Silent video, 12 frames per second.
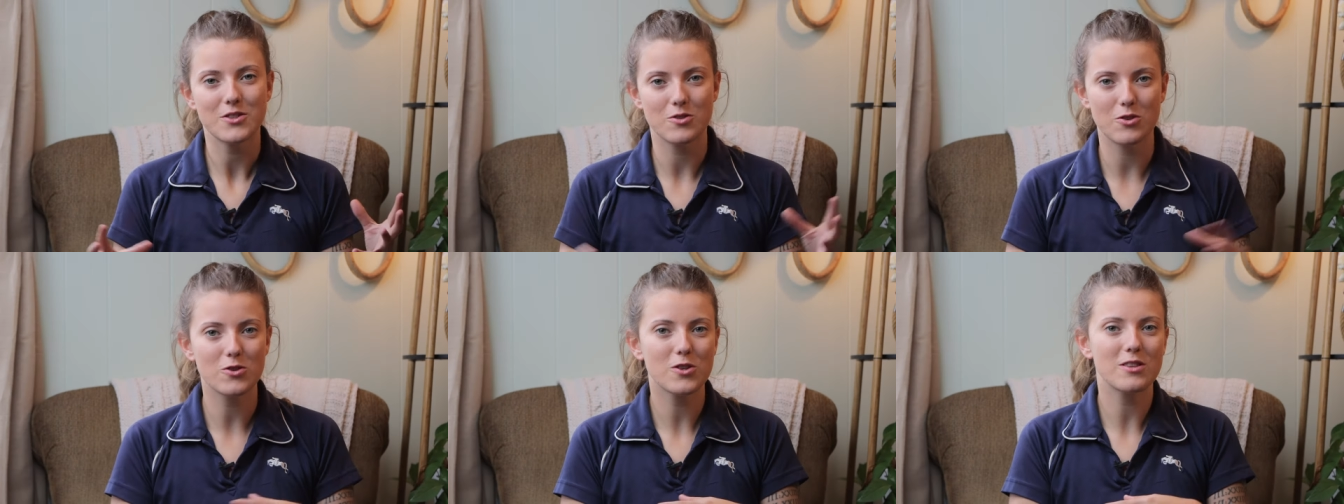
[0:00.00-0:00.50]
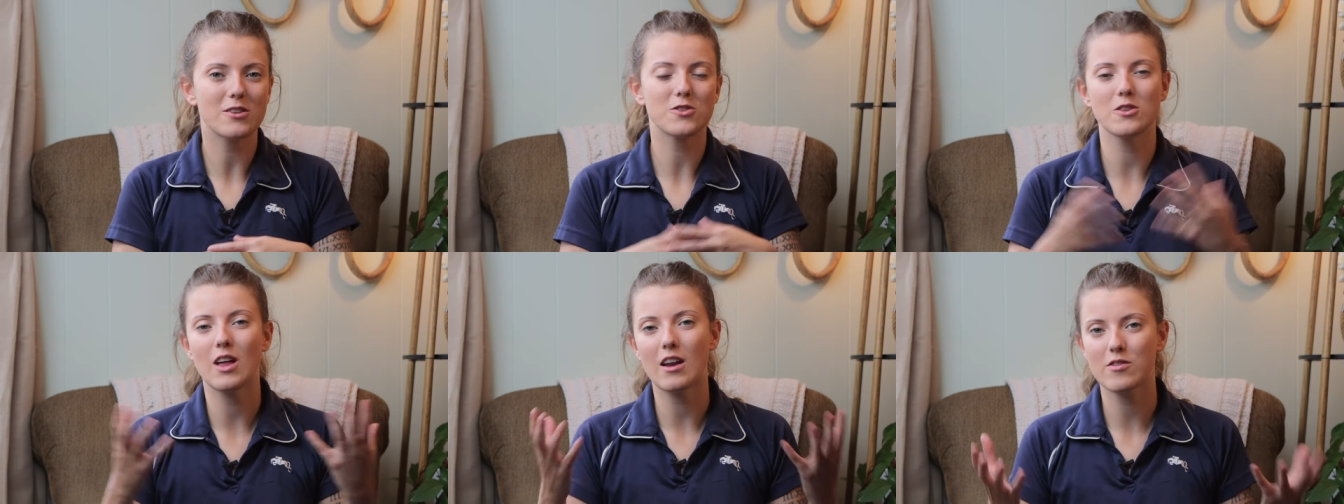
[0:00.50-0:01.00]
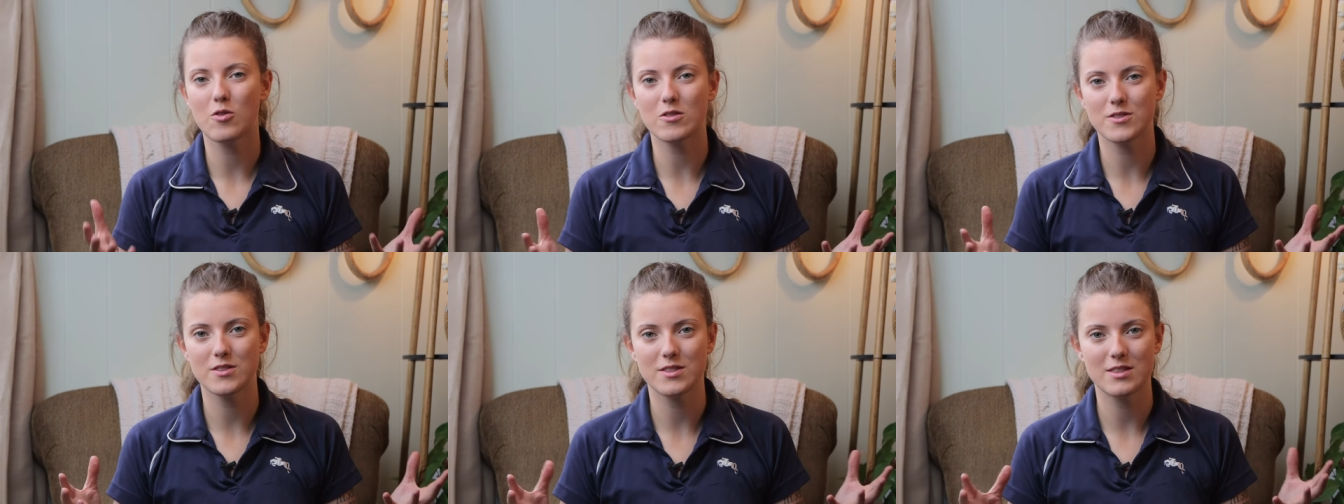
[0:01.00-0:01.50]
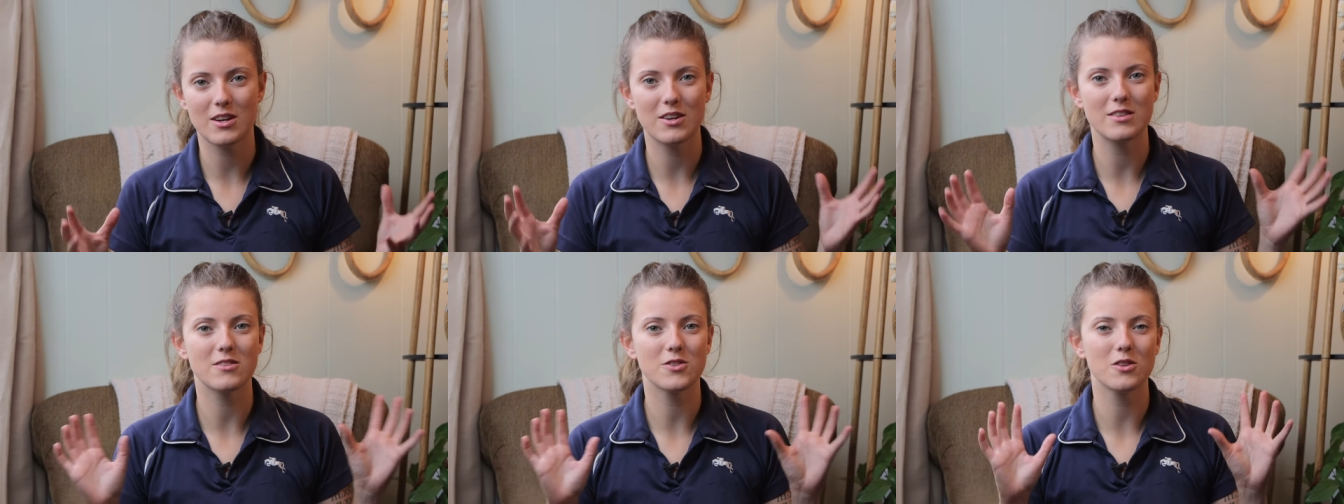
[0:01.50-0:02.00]
So usually there's a lot of horses in there
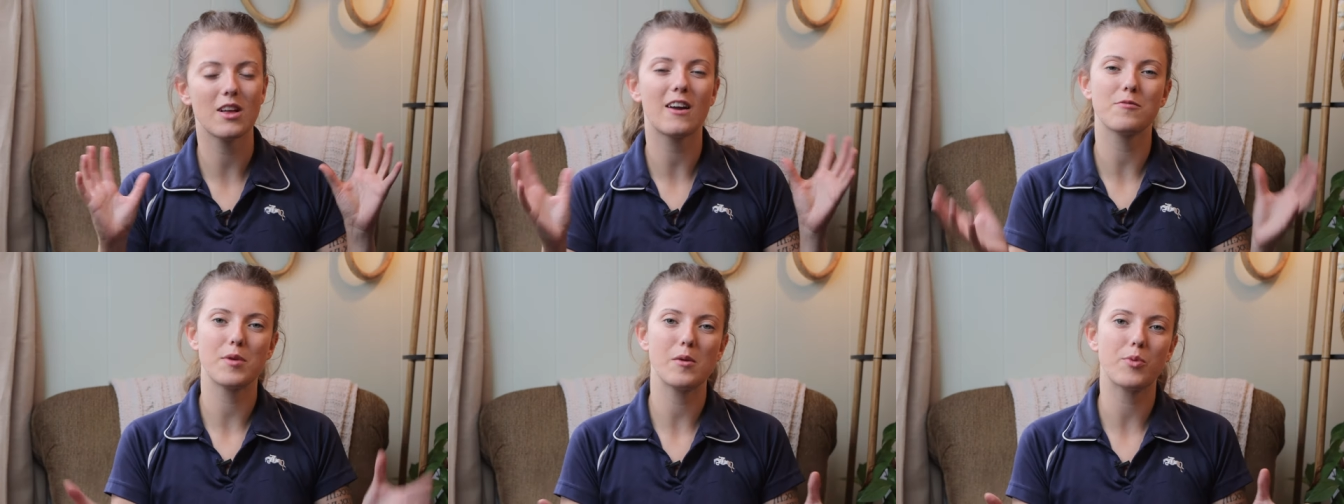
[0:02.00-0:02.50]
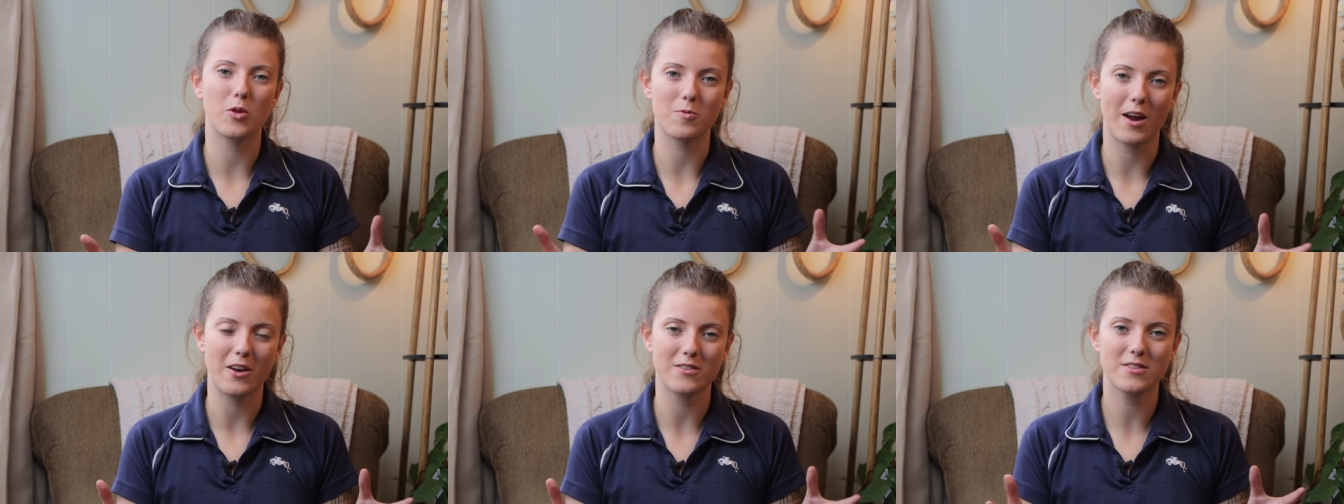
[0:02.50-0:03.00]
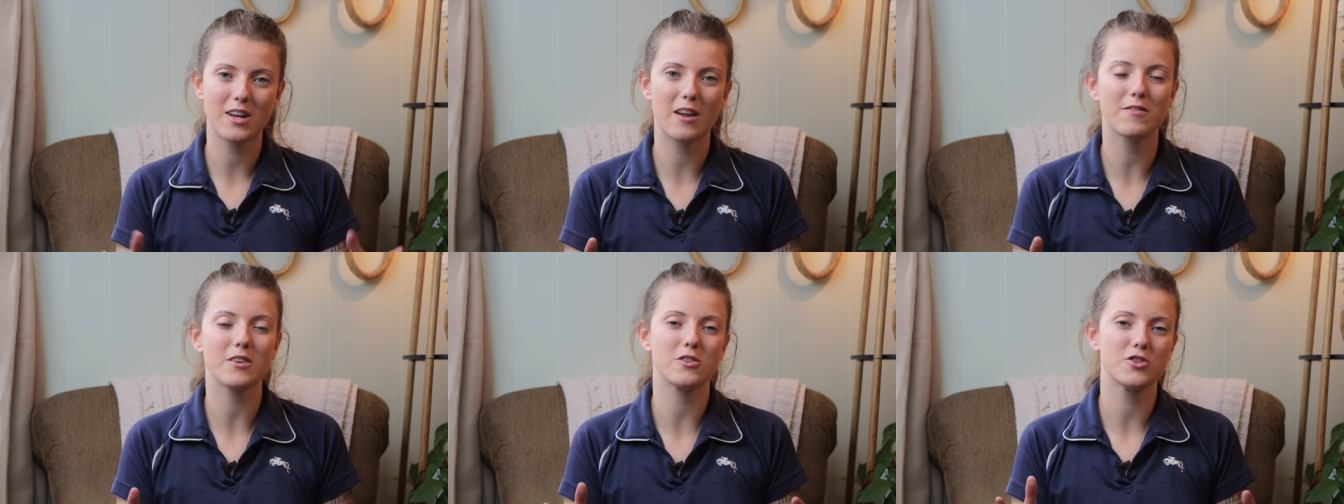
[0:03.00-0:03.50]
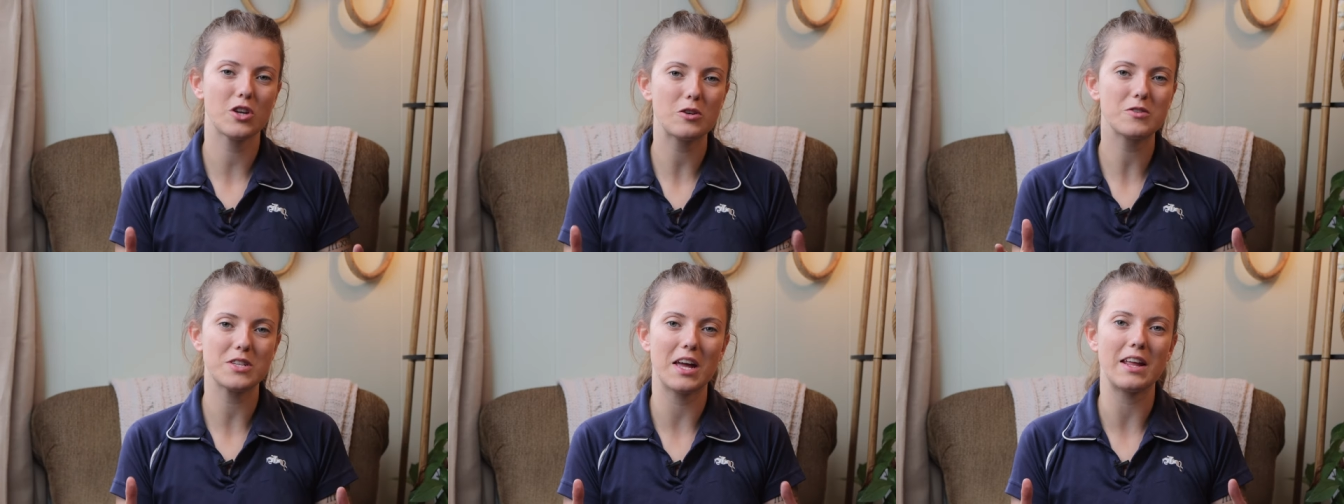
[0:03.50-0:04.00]
and there's a lot of people around. It's kind of like a show
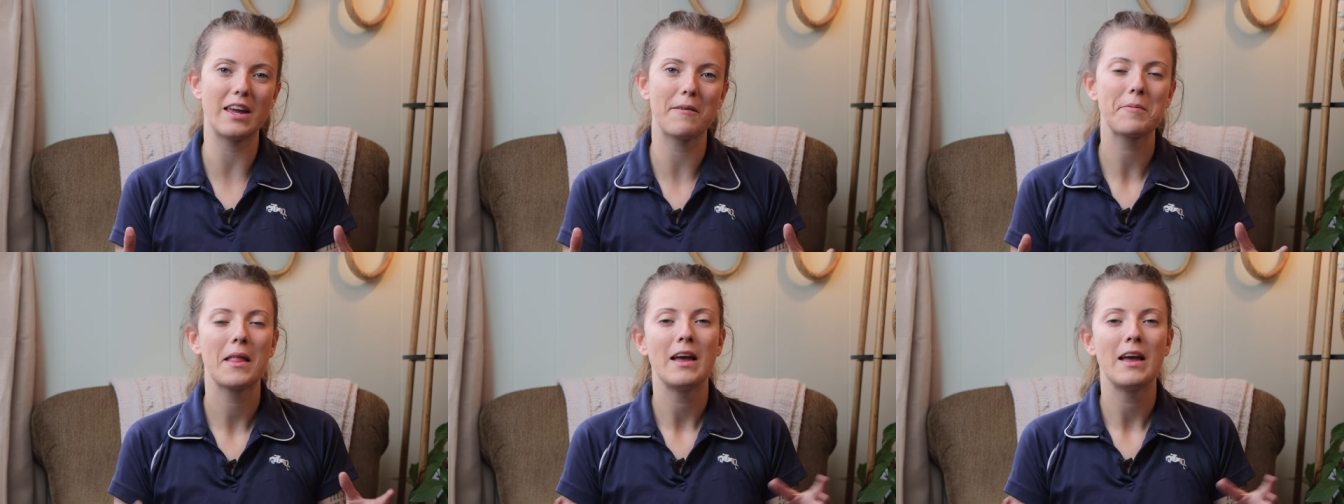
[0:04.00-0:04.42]
setting.